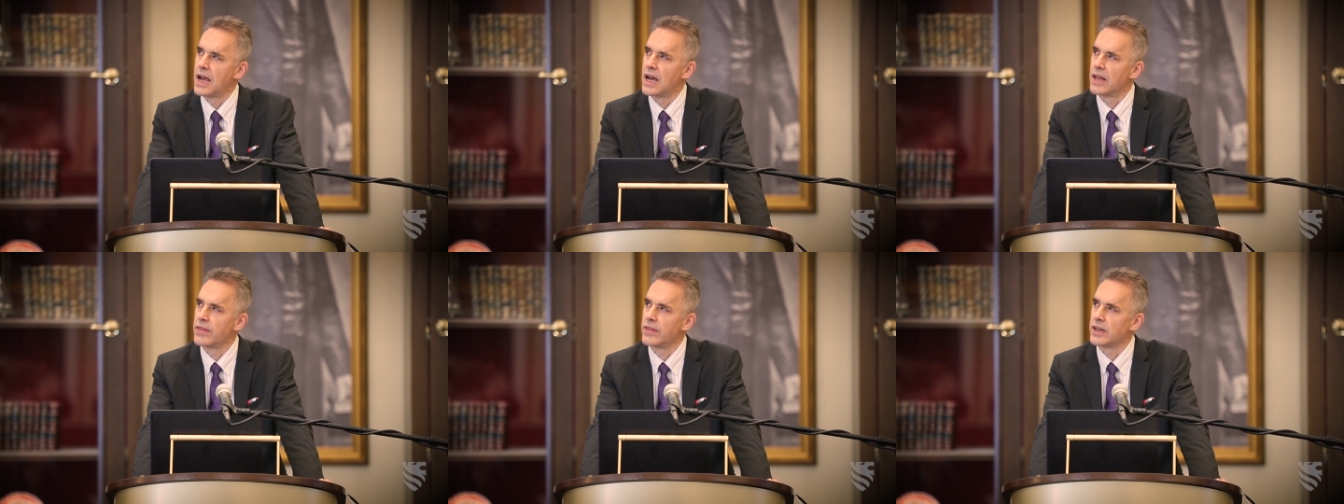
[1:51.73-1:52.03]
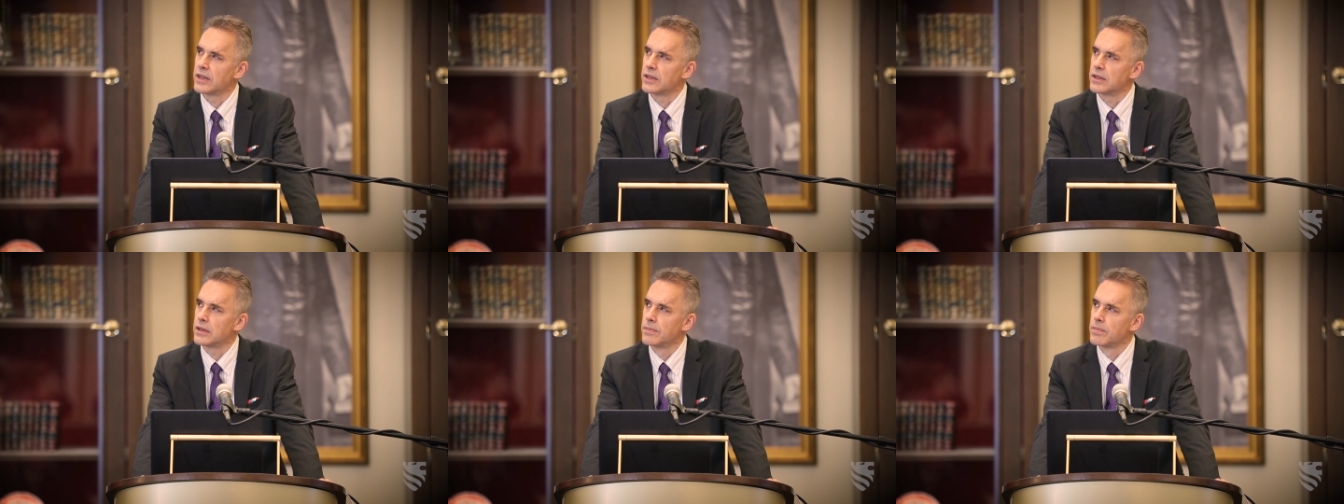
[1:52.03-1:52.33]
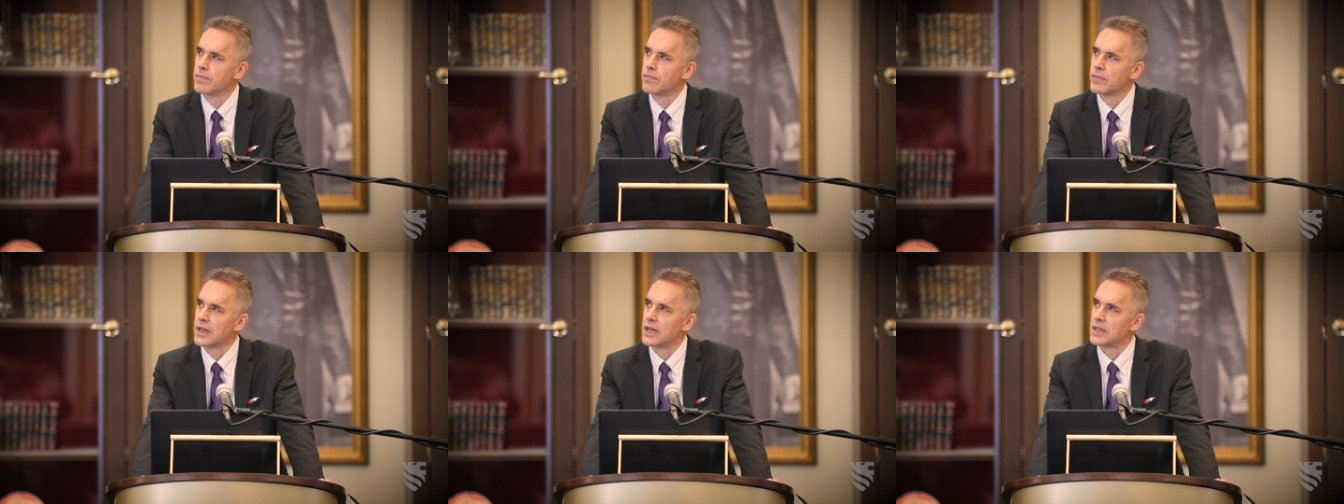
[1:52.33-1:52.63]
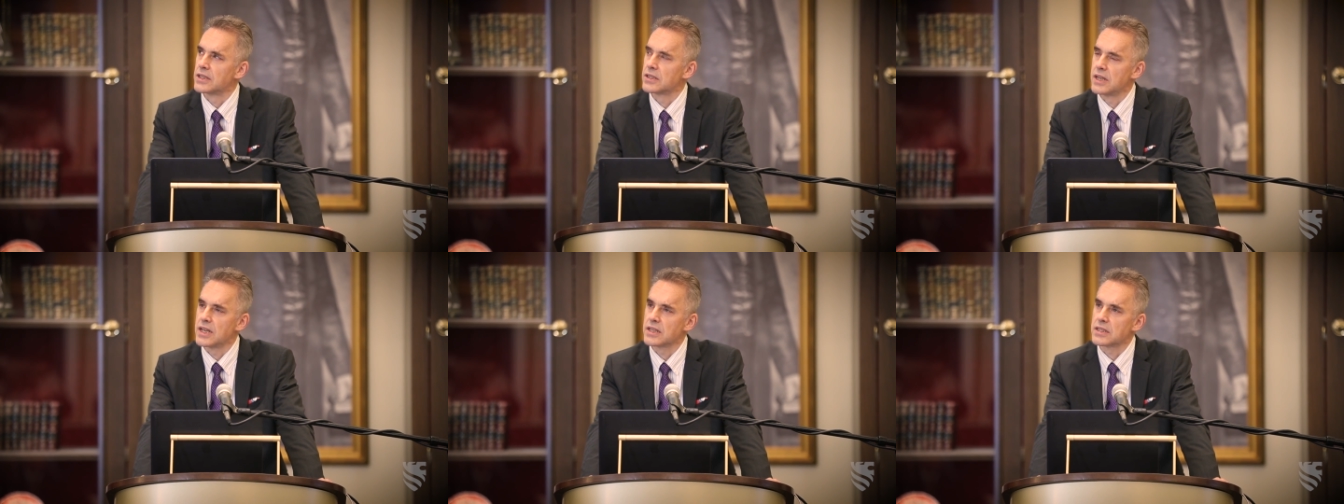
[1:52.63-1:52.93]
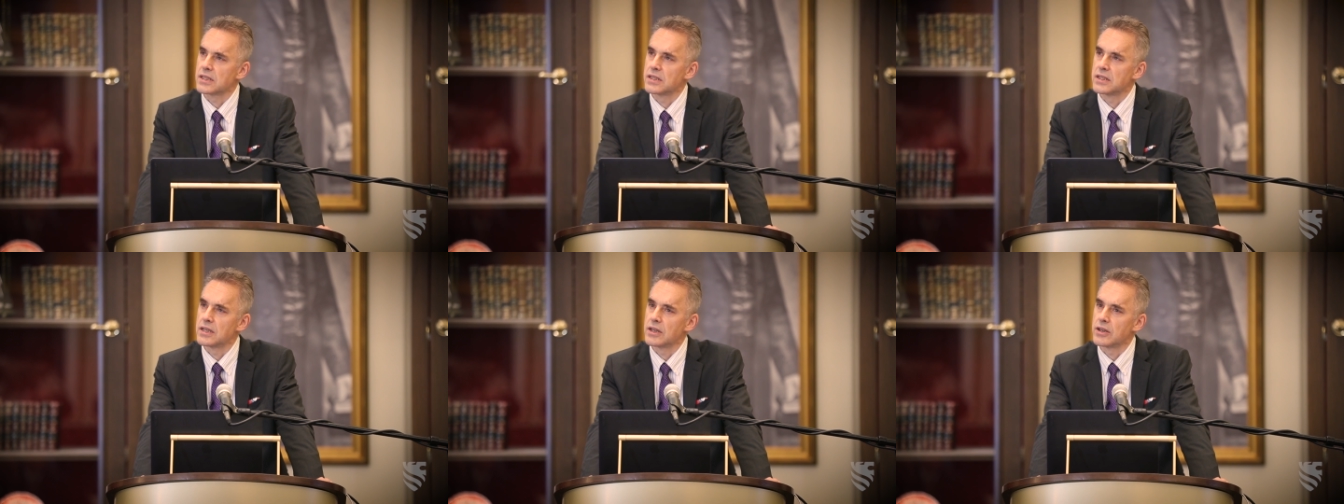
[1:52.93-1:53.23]
And that it's
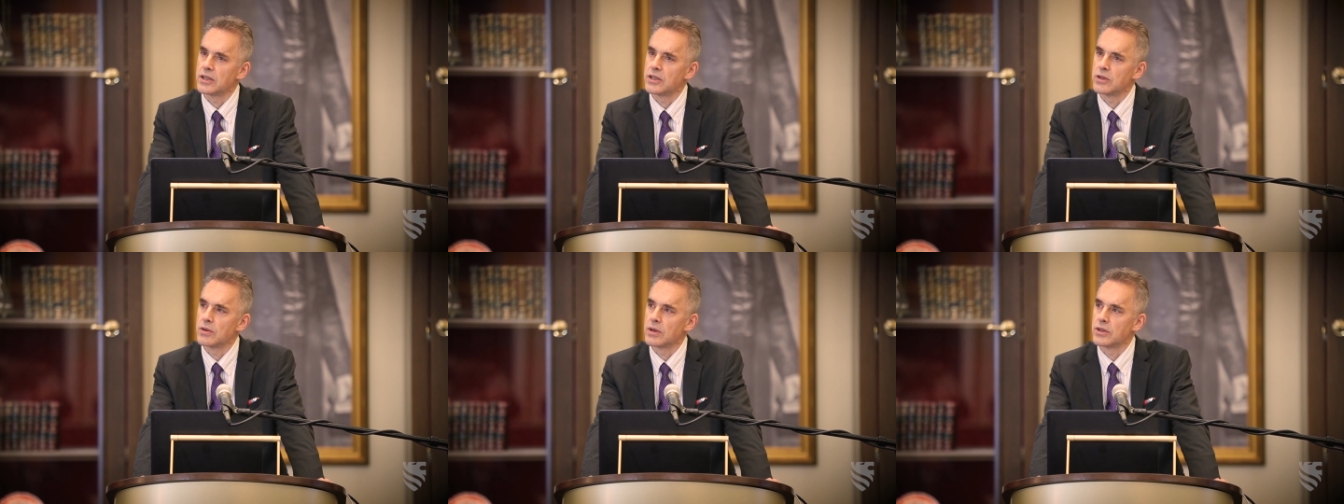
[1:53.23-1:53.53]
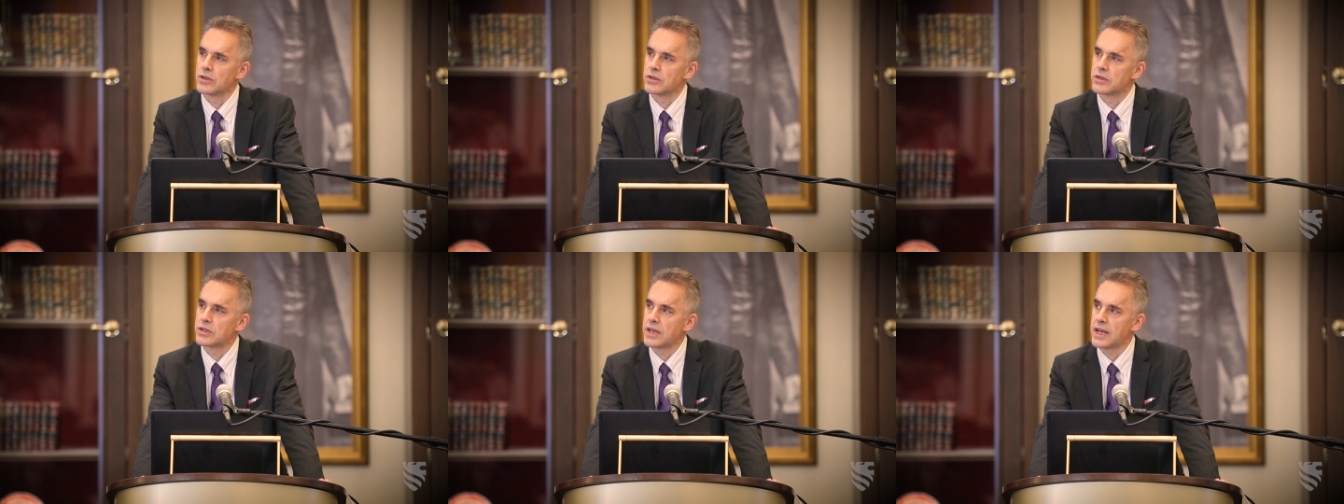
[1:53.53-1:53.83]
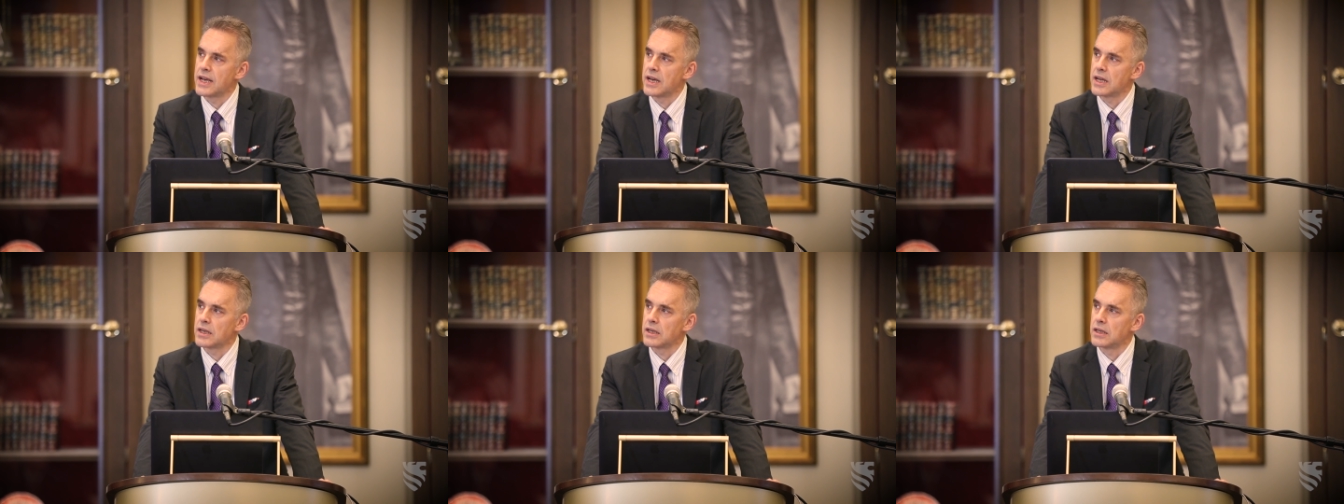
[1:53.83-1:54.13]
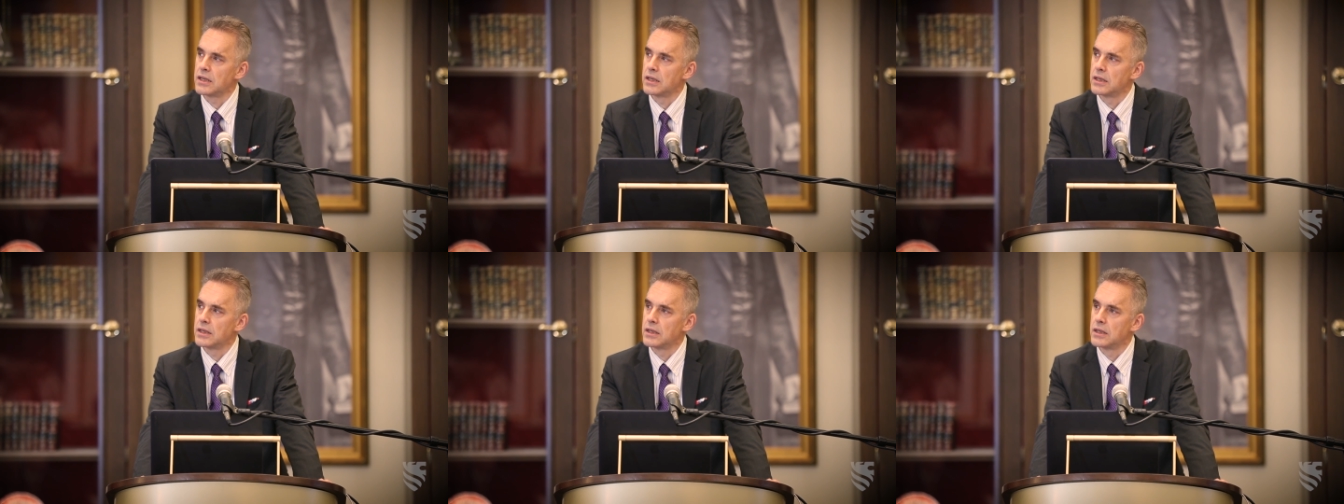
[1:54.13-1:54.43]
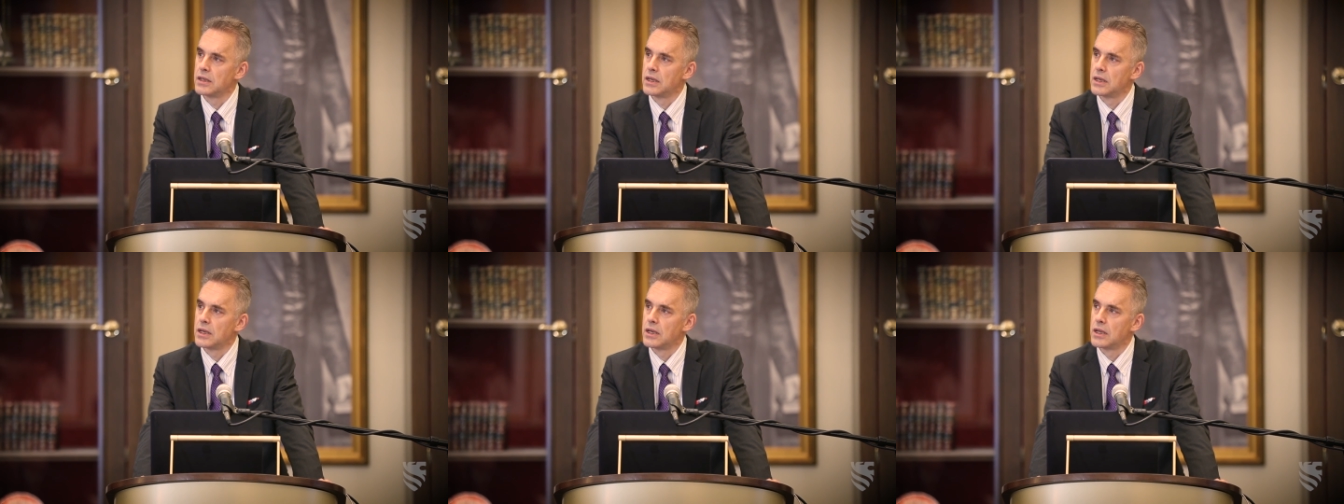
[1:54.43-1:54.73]
necessary to understand
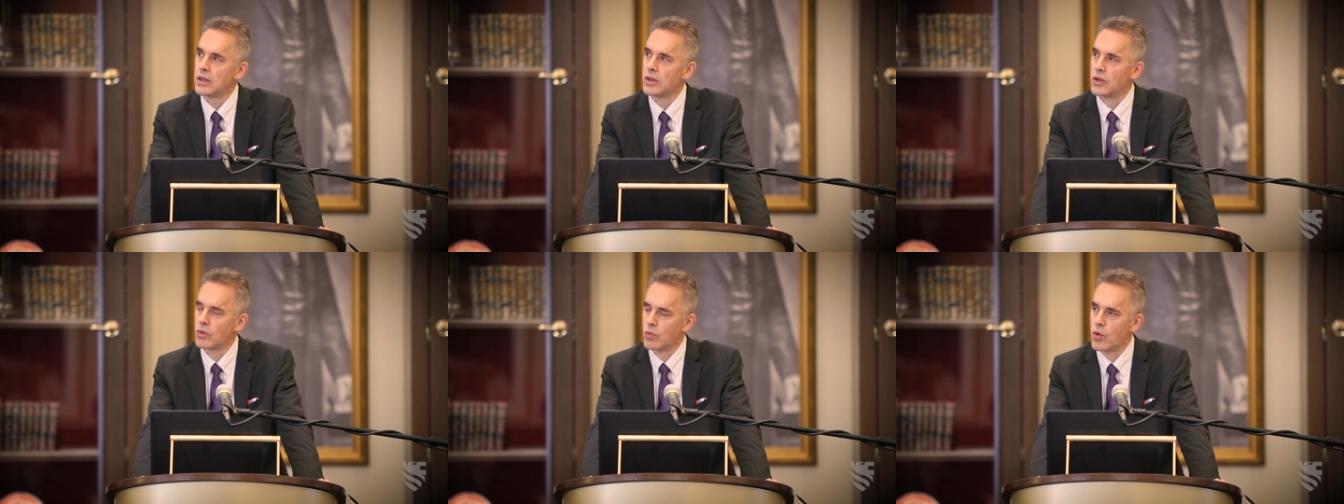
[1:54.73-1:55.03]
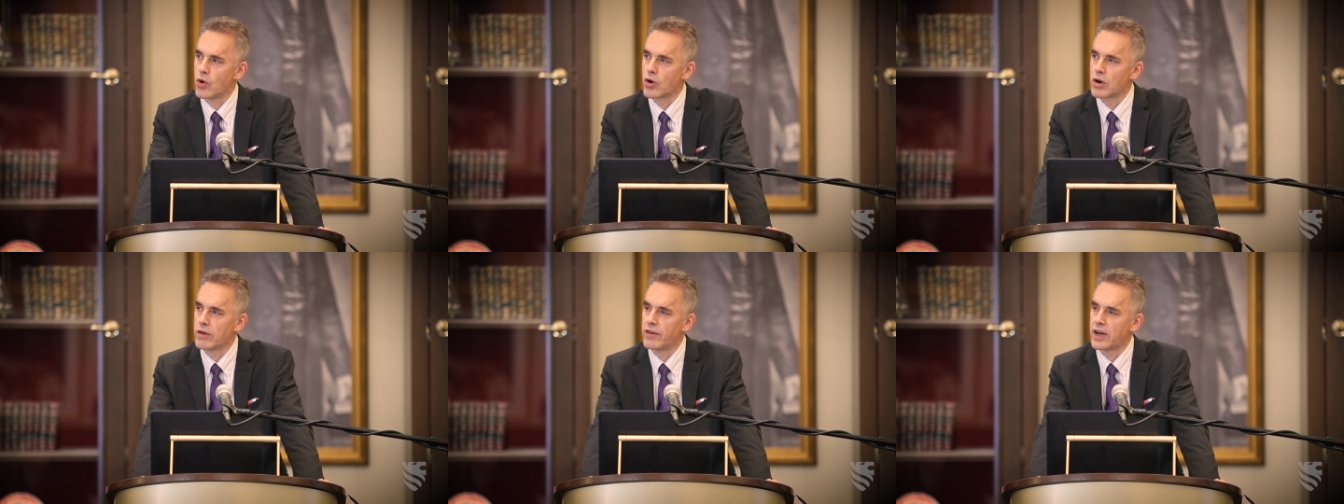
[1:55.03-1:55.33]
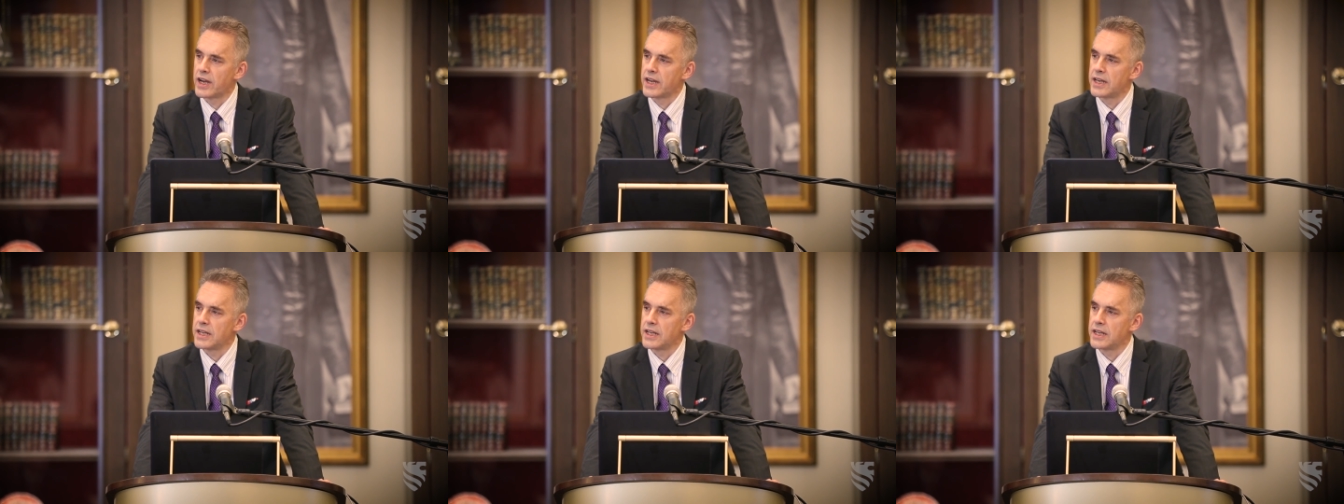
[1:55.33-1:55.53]
the war of